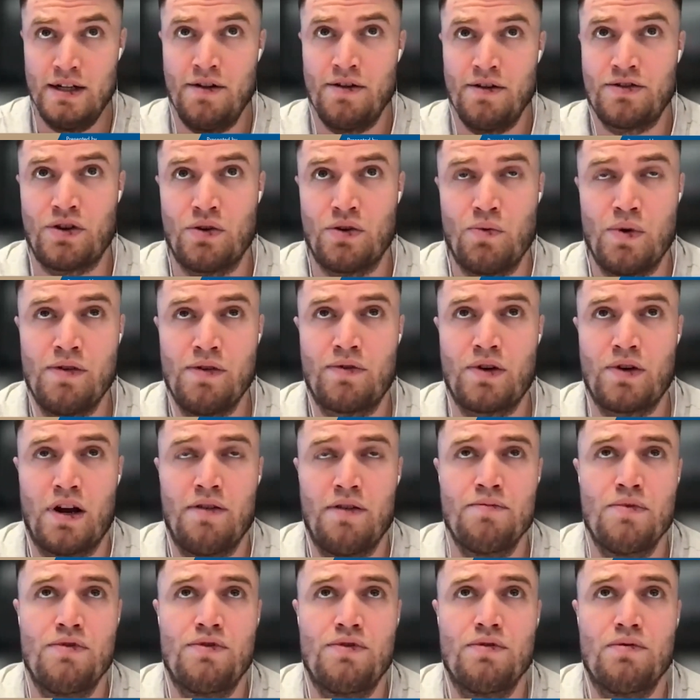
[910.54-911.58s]
So we've kind
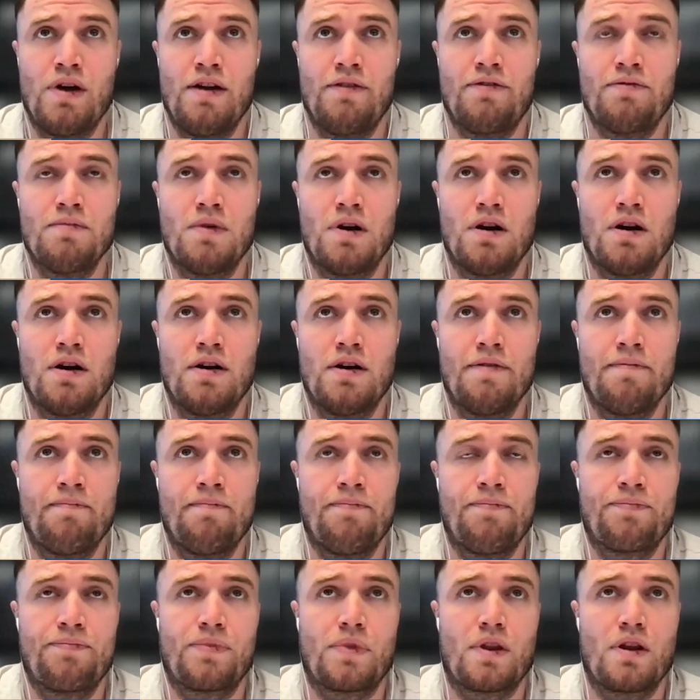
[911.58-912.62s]
of moved away from
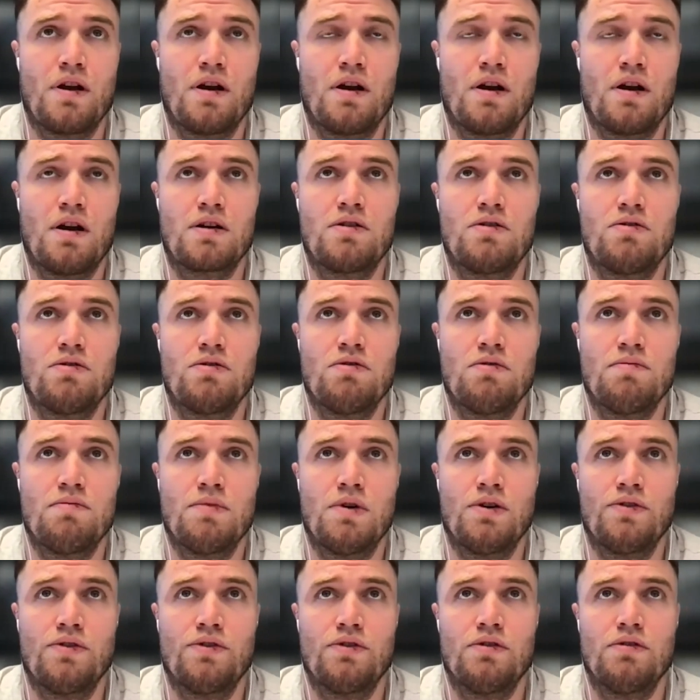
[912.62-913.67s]
our core
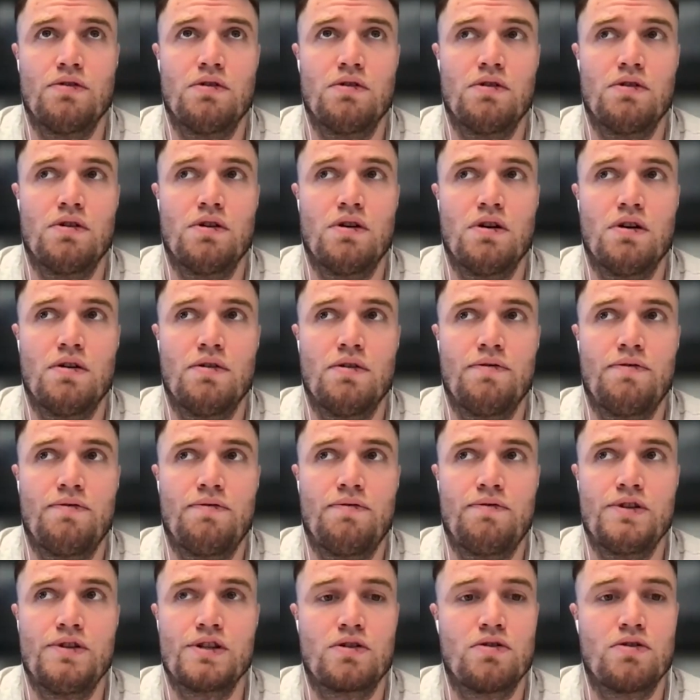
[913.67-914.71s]
model of
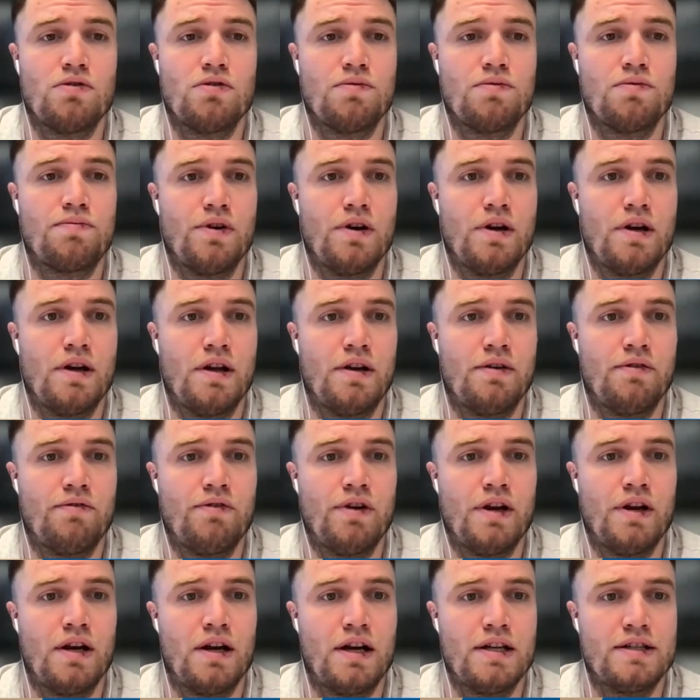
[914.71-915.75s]
just corporate and
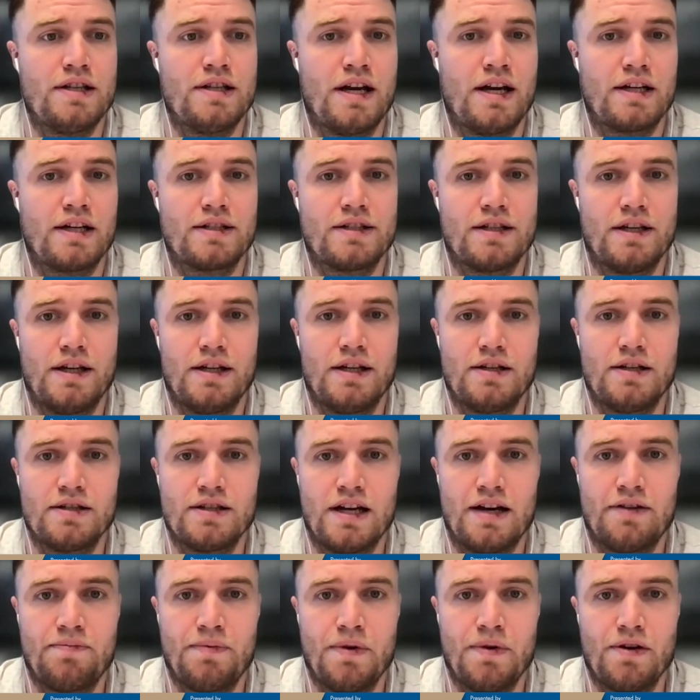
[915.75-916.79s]
realize actually it doesn't
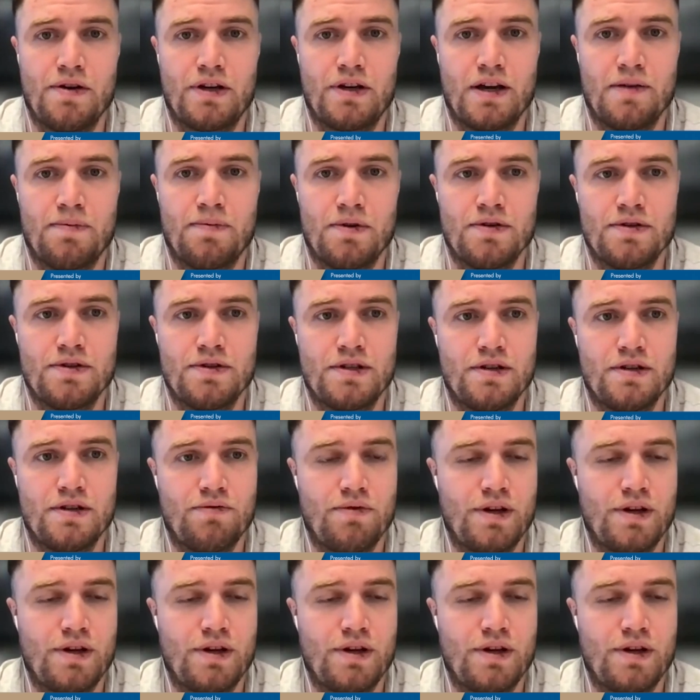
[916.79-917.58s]
have to be OK Positive.